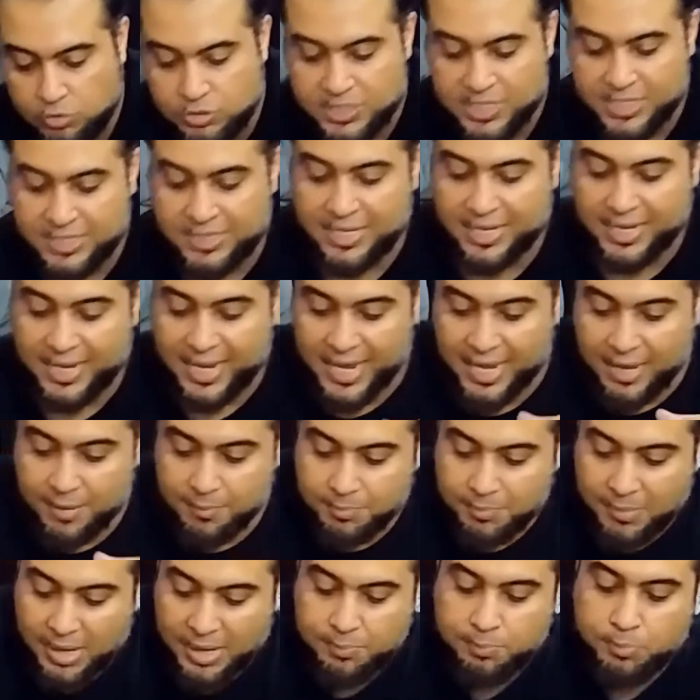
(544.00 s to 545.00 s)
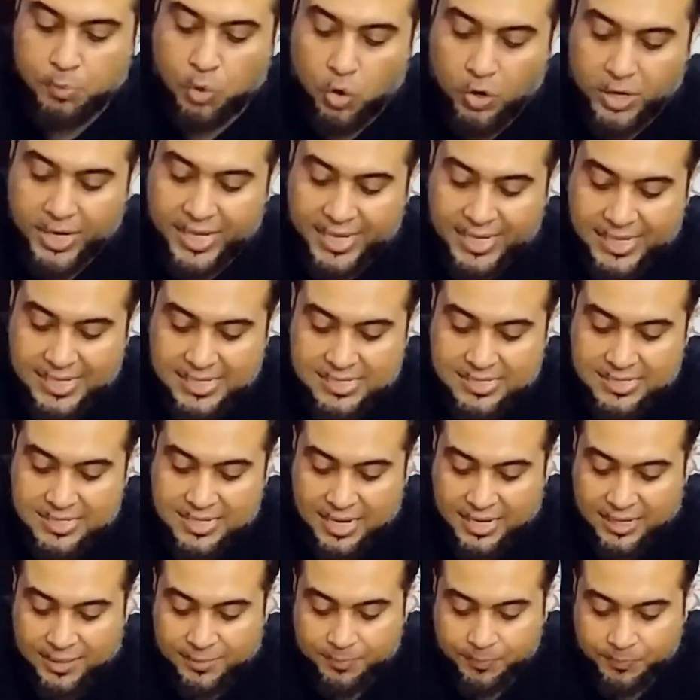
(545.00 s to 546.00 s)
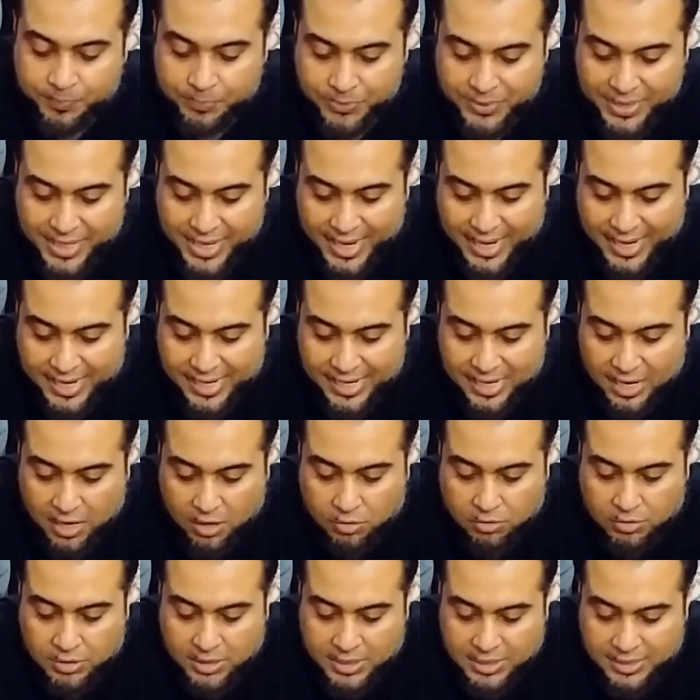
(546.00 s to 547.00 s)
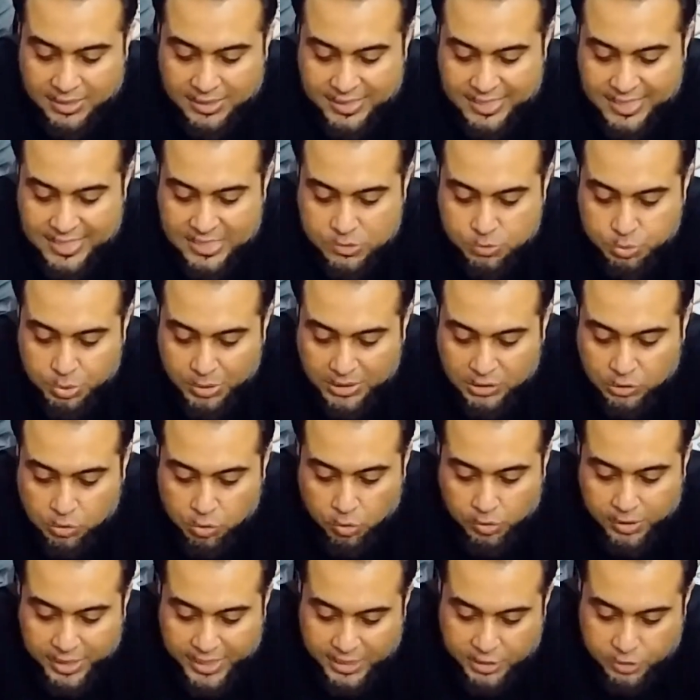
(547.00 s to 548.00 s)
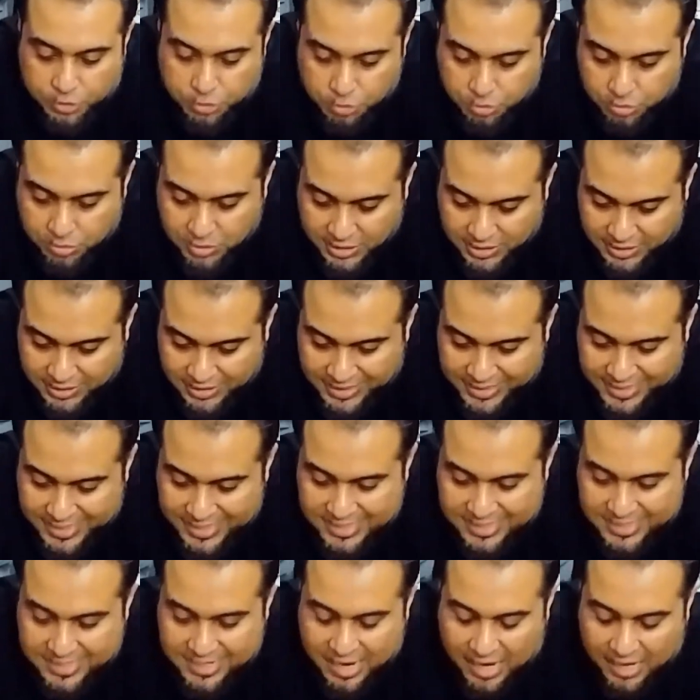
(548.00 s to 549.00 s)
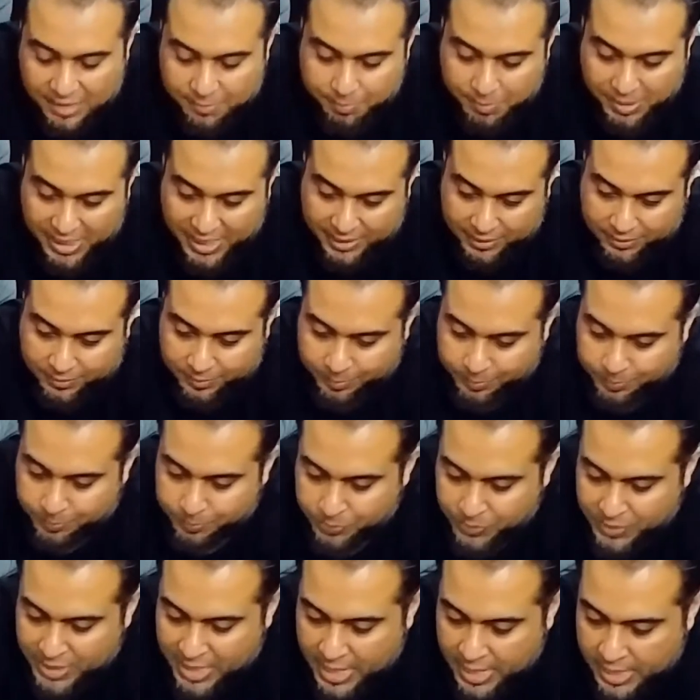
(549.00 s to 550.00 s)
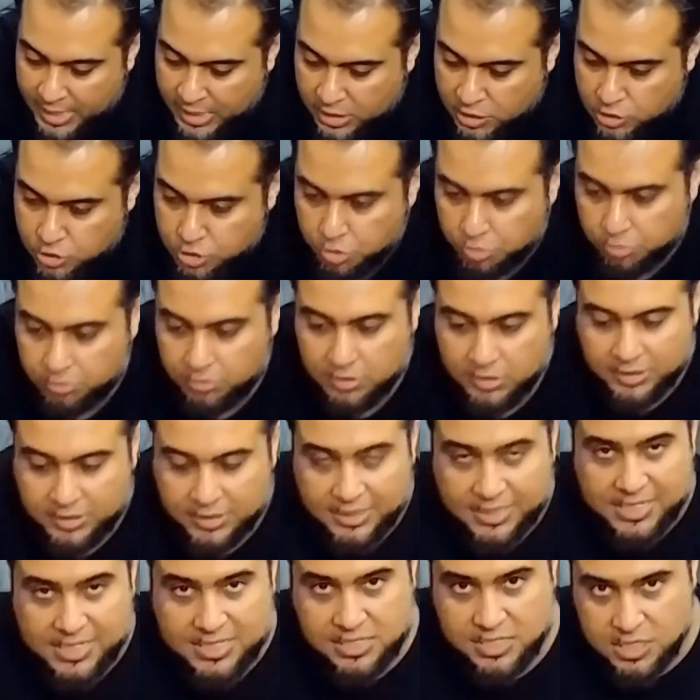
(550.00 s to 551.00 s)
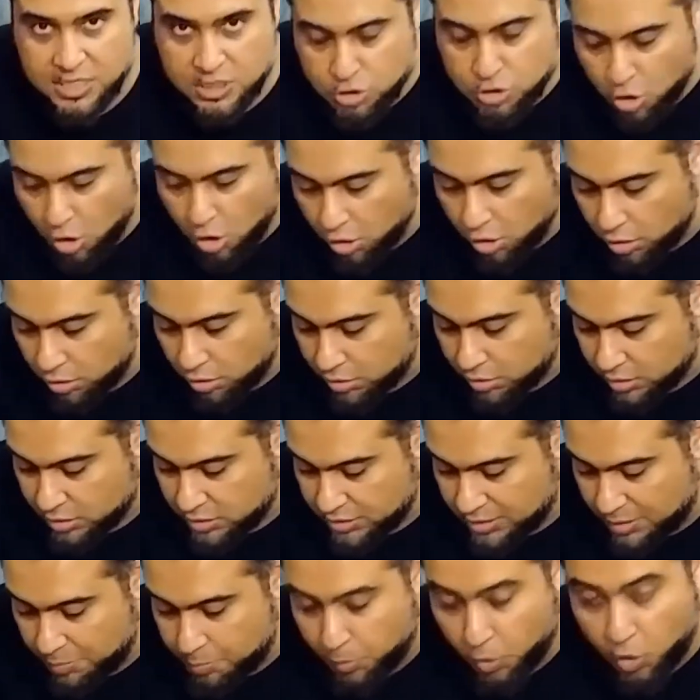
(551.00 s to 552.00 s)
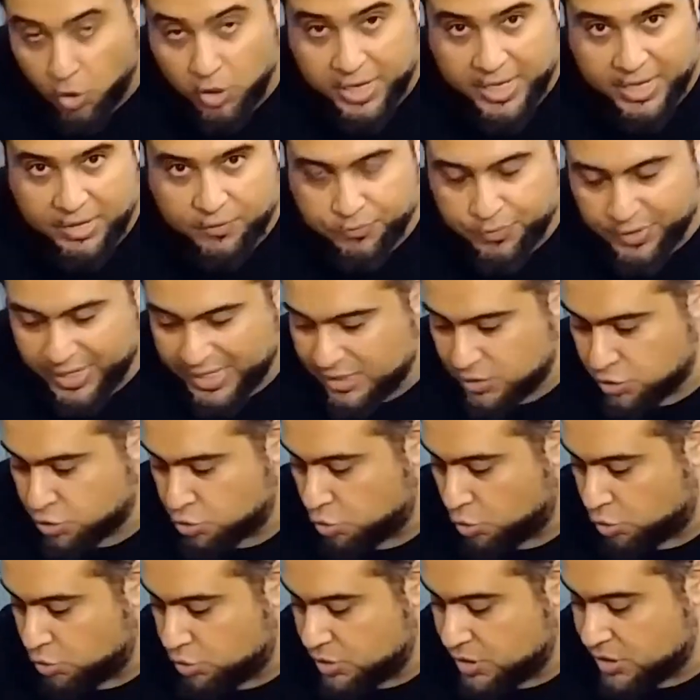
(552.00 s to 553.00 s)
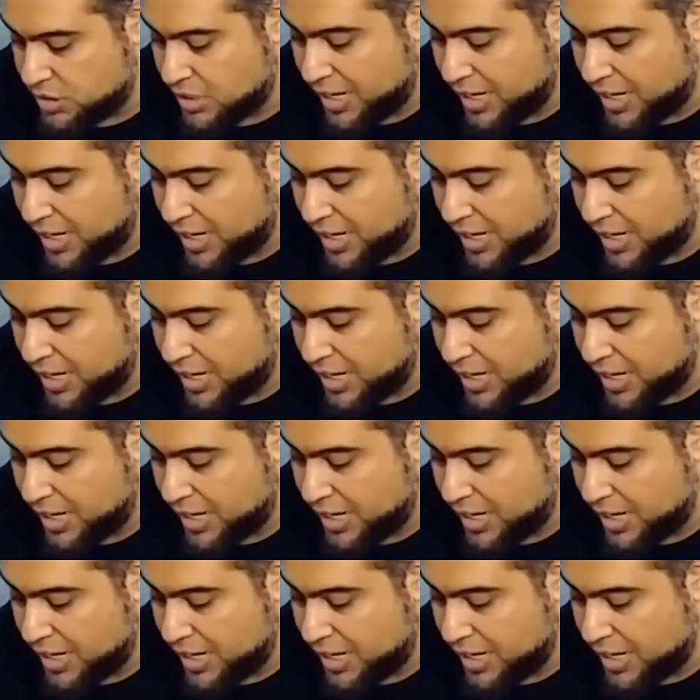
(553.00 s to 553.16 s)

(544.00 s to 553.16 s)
in the game. My morning is done, and now these will go into the discard pile. So this is how the morning phase goes,